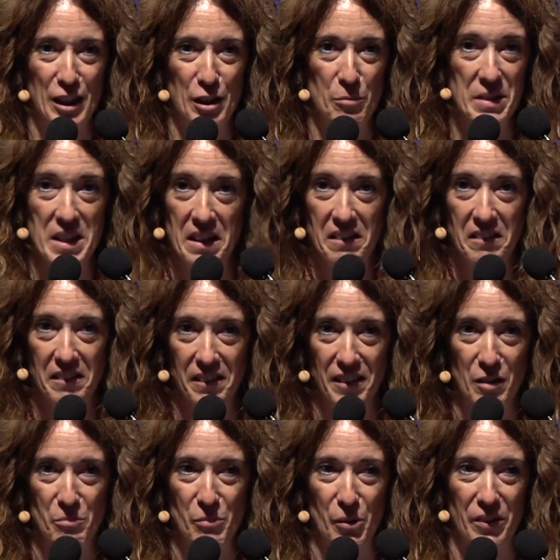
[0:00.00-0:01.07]
Everything is
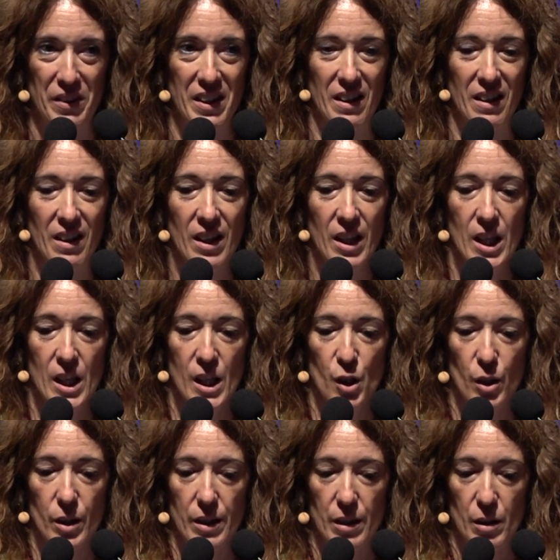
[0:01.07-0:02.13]
very easy when one
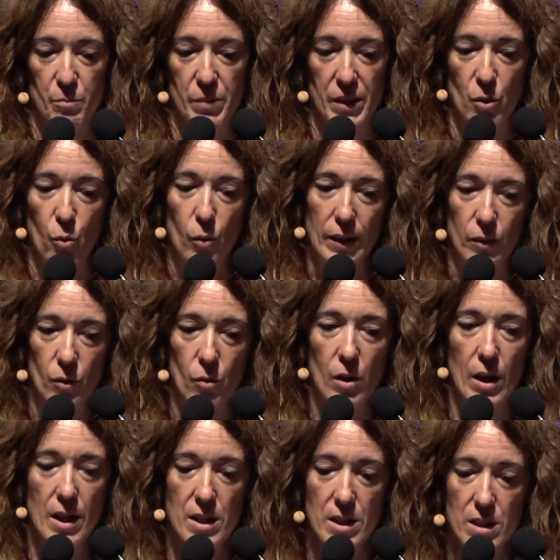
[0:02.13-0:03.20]
feels well,
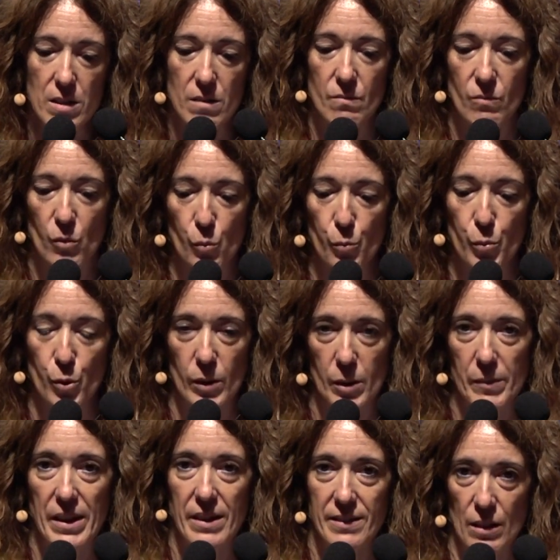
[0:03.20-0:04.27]

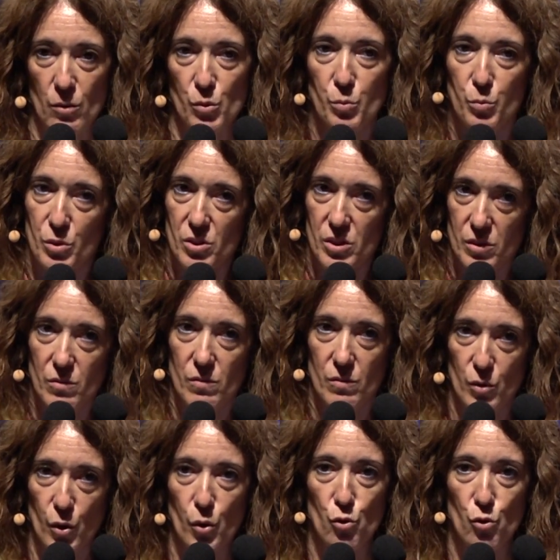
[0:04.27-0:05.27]
at 100%.